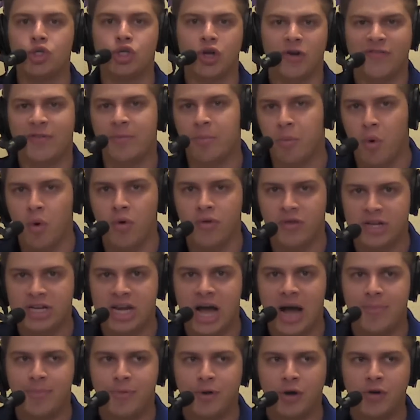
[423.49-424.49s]
off the board in the
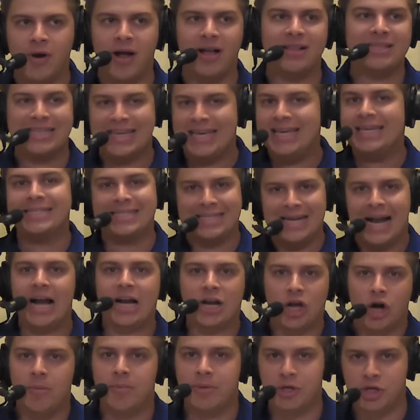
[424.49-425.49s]
top 3 rounds, he is
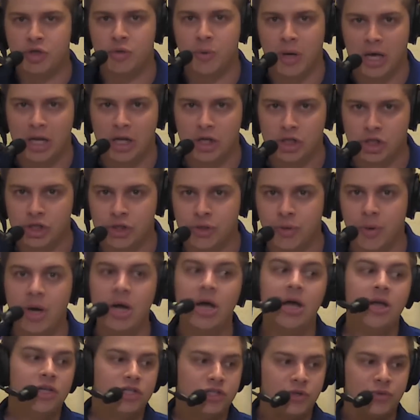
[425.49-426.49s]
not coming to LSU.
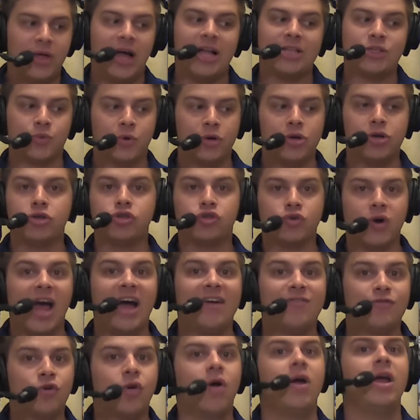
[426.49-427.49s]
So that's where your
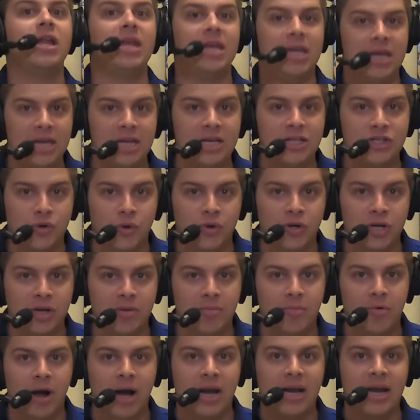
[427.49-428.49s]
draft grade is on
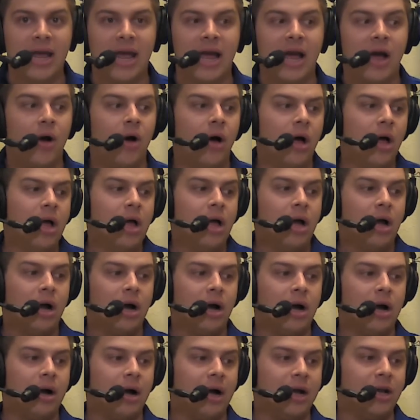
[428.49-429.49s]
him right now.
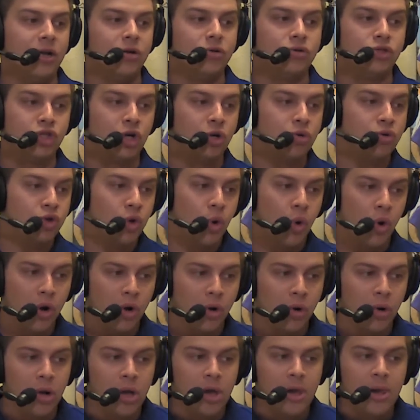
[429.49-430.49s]
I know Joe
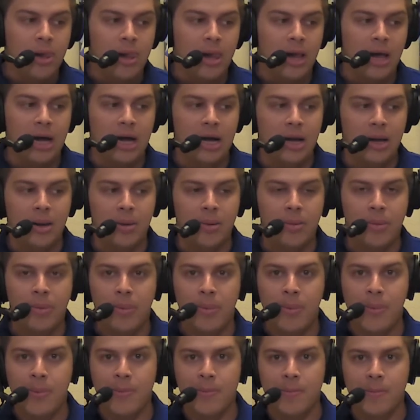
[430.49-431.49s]
Doyle,
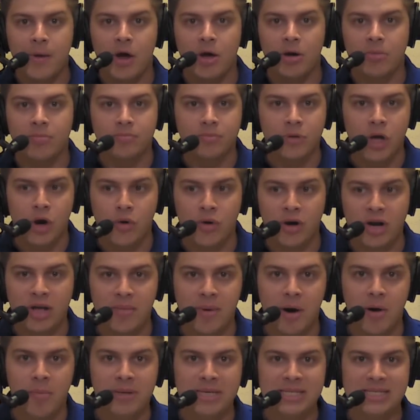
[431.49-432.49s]
noted
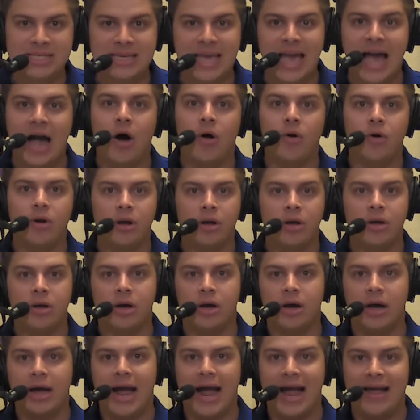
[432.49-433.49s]
MLB scout,
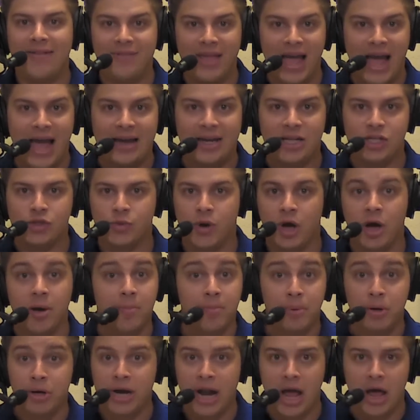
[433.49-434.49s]
had that as well and
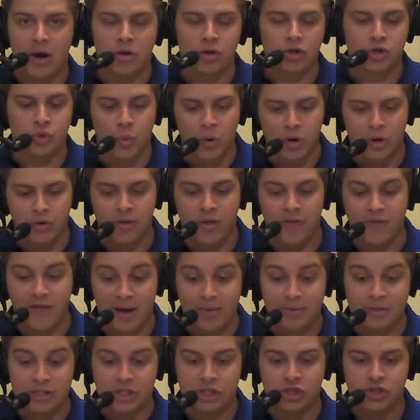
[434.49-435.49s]
put it out on Twitter that
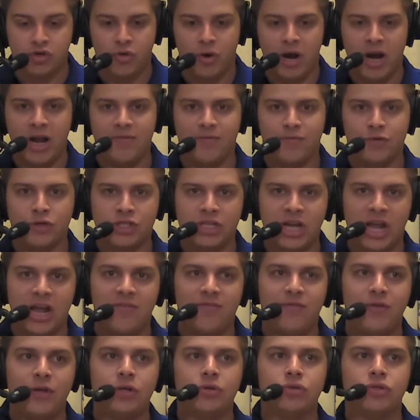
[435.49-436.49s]
was his grade for
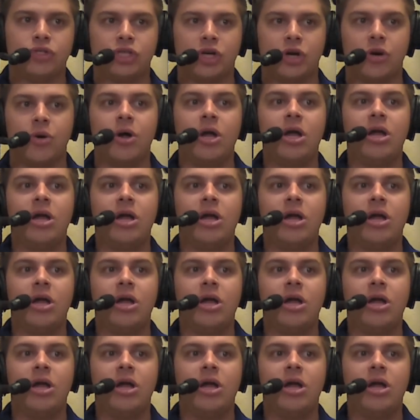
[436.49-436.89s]
Stanfield. So